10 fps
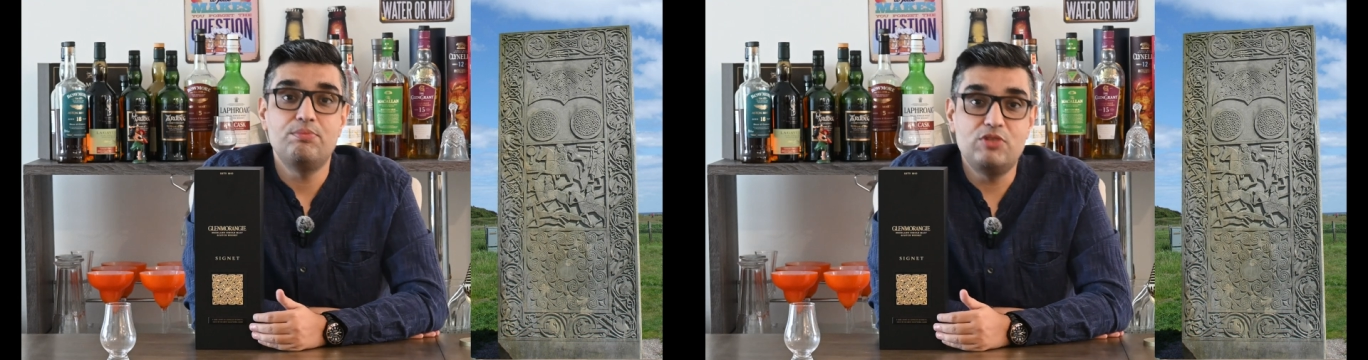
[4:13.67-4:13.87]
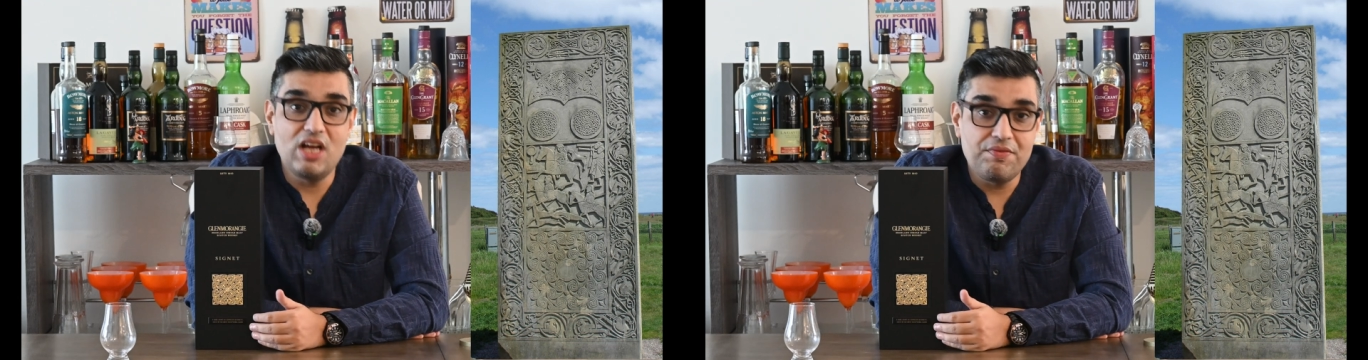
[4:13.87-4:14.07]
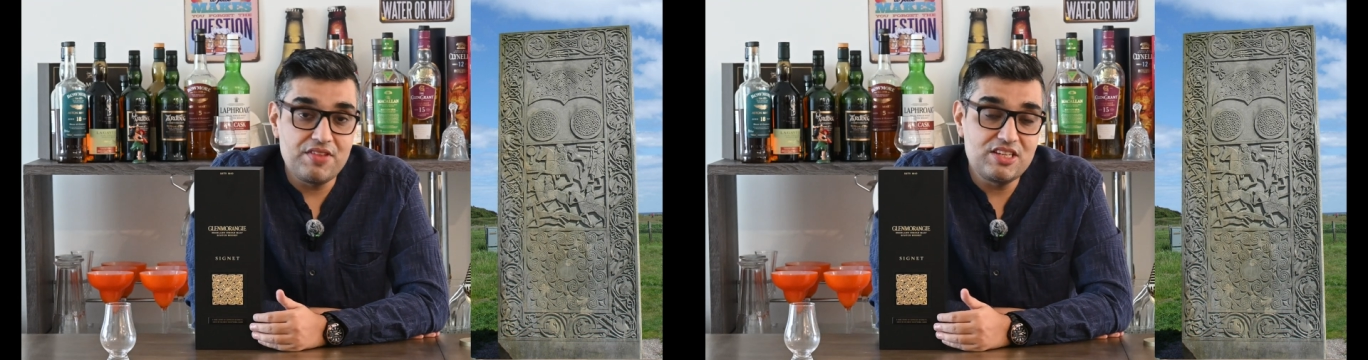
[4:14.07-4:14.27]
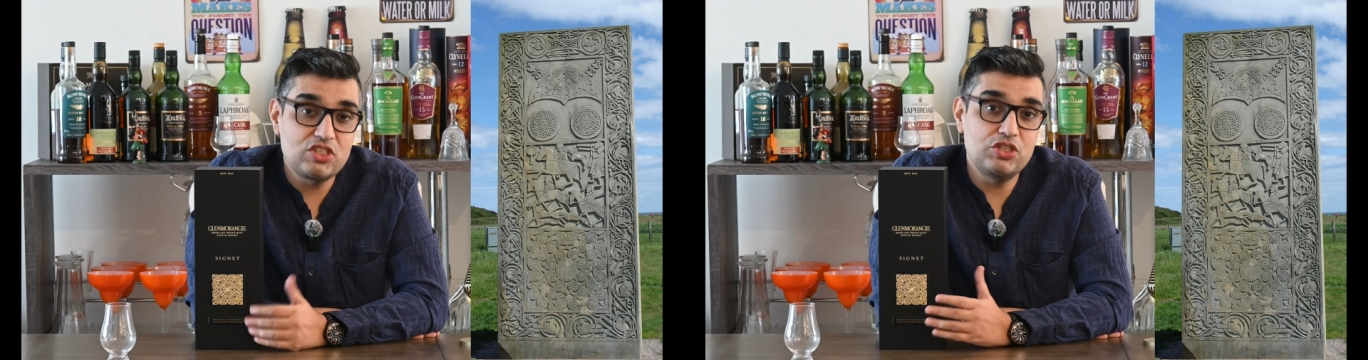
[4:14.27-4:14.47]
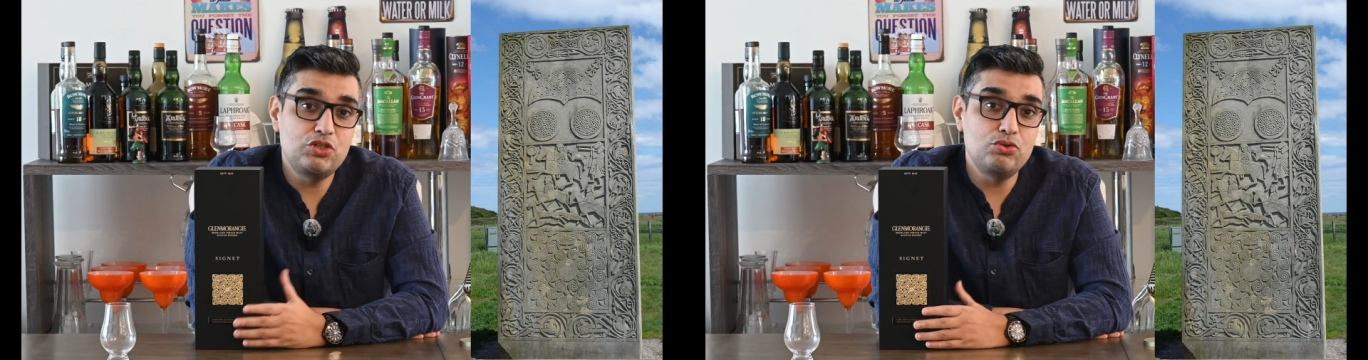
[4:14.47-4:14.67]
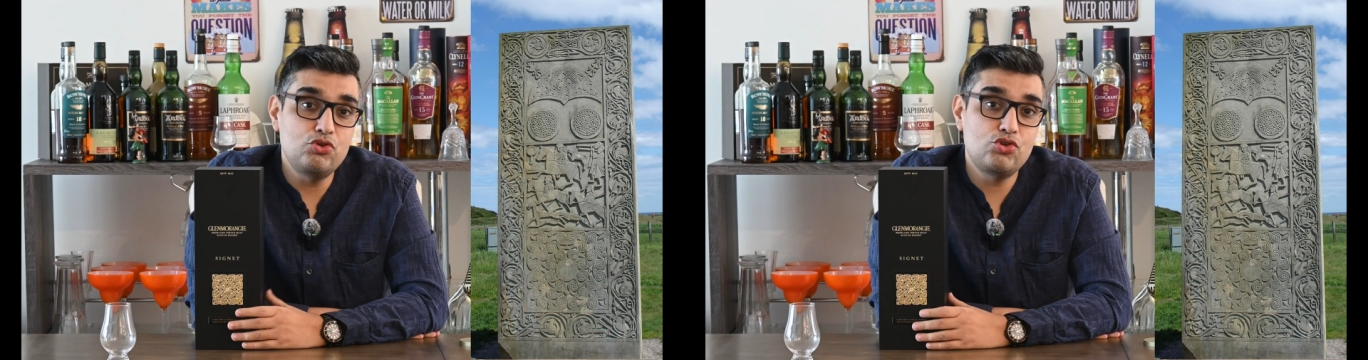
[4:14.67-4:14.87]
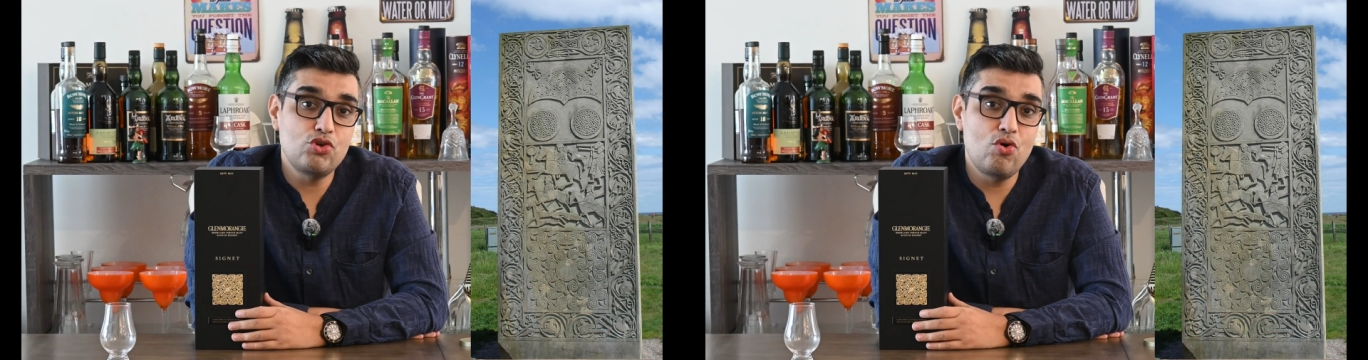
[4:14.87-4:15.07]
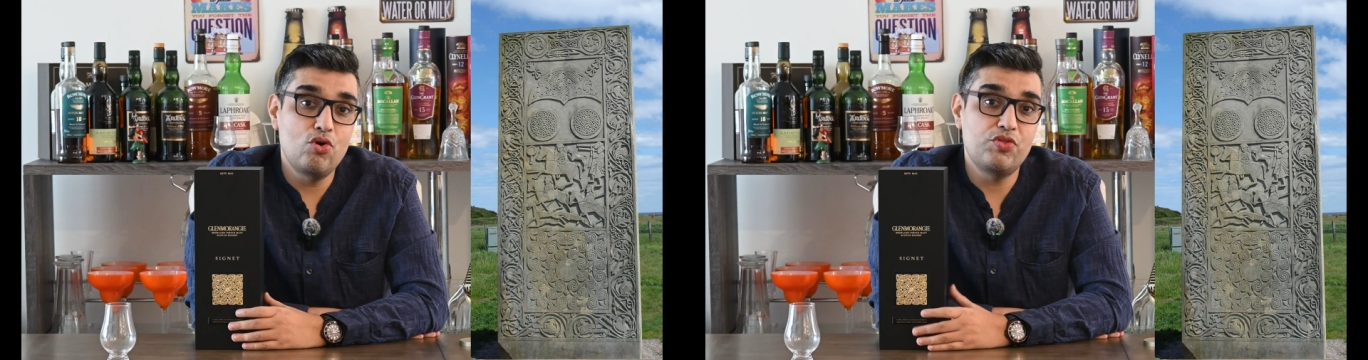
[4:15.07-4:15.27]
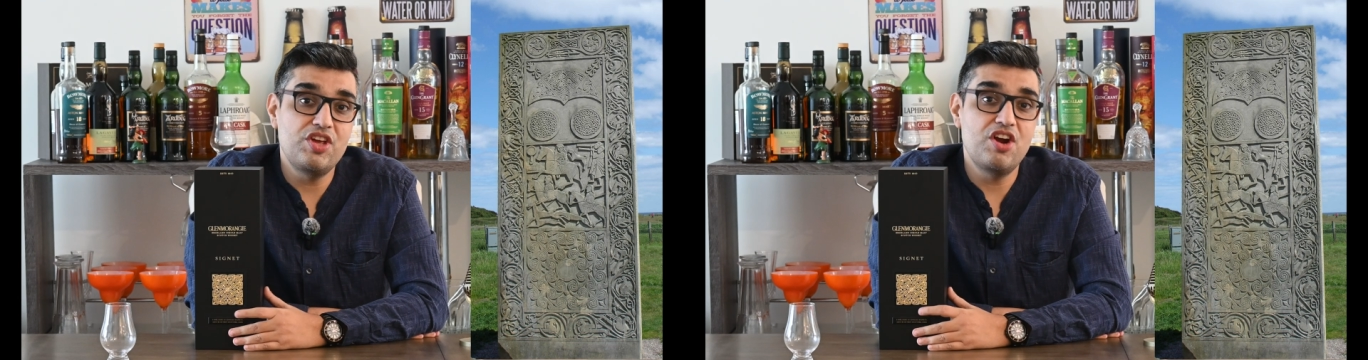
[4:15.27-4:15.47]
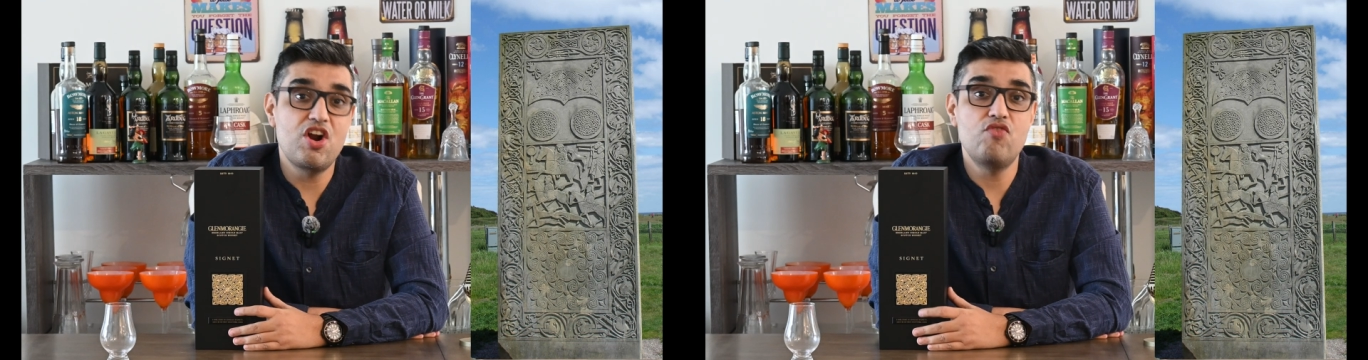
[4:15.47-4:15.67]
done this to show
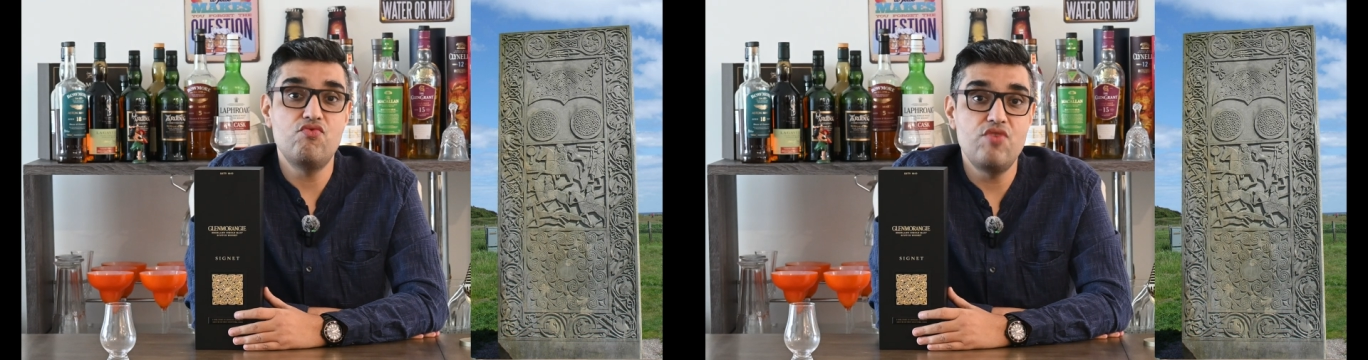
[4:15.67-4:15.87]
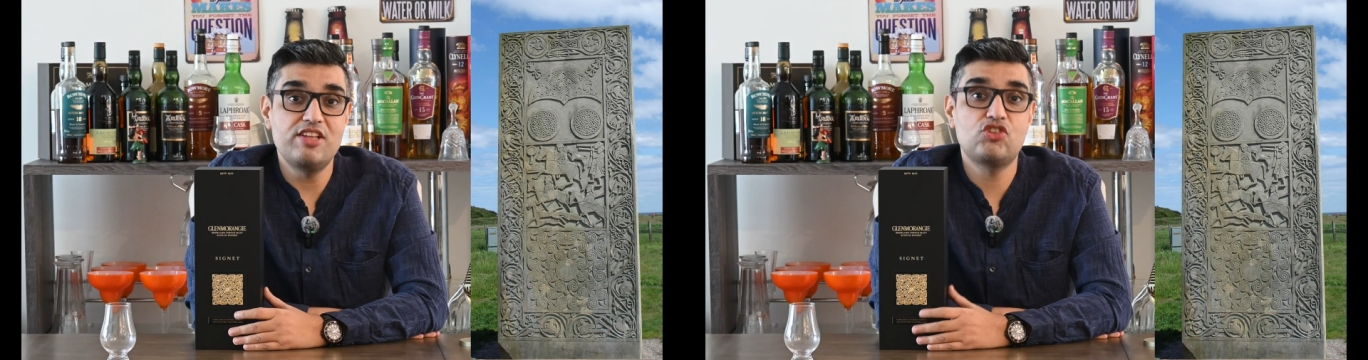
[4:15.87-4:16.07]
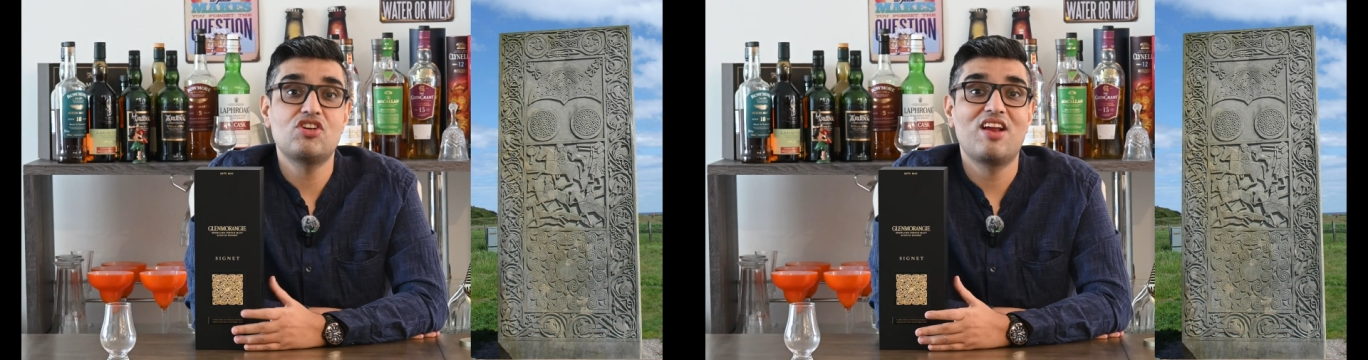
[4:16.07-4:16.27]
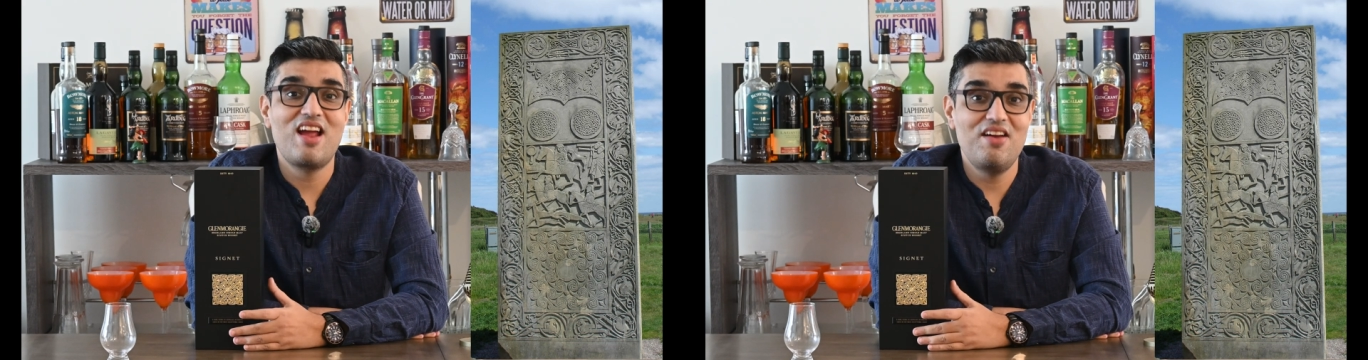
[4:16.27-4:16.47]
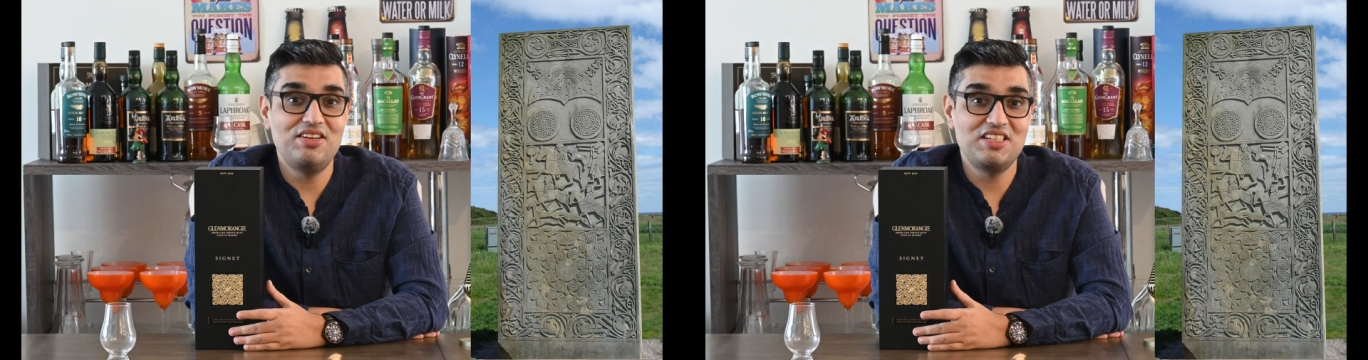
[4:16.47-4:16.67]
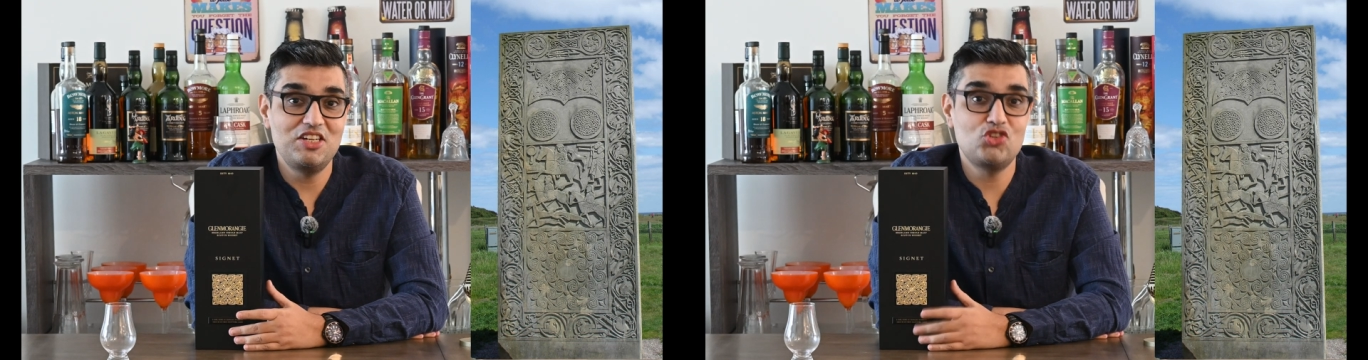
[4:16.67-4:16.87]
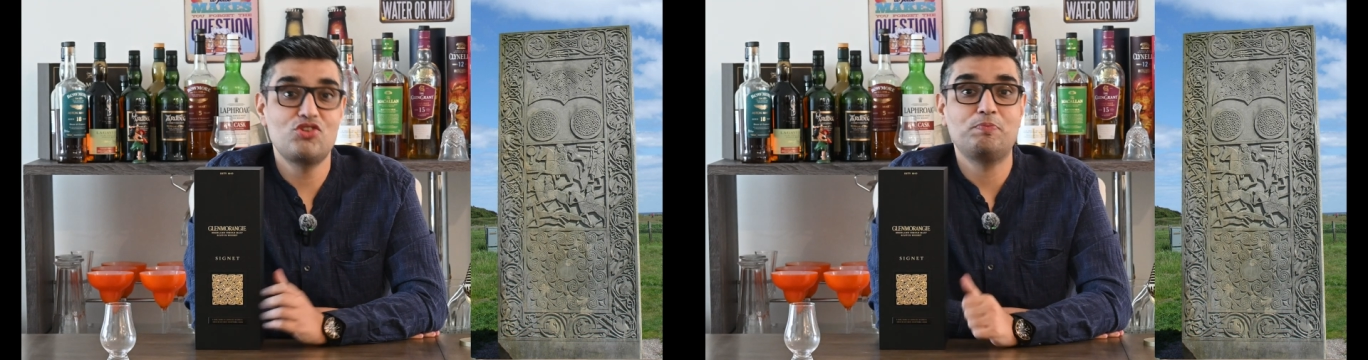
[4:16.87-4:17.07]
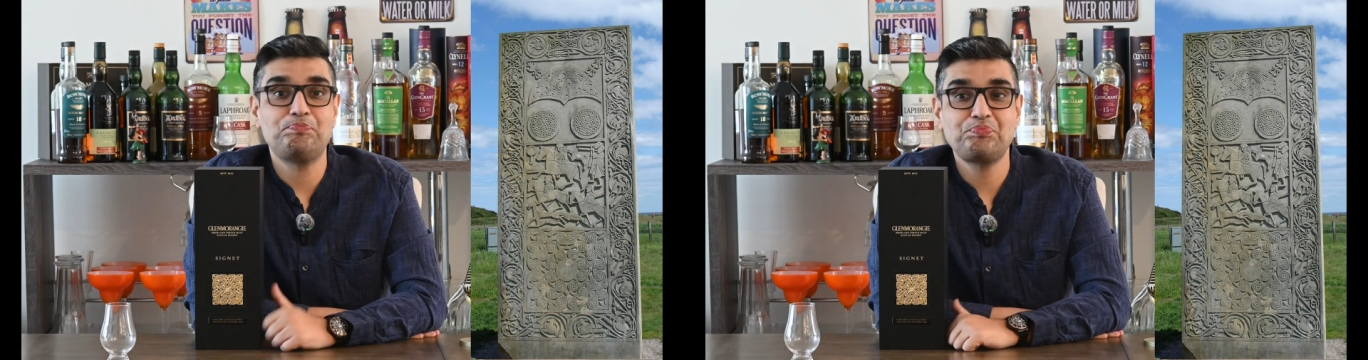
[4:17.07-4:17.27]
their rich heritage.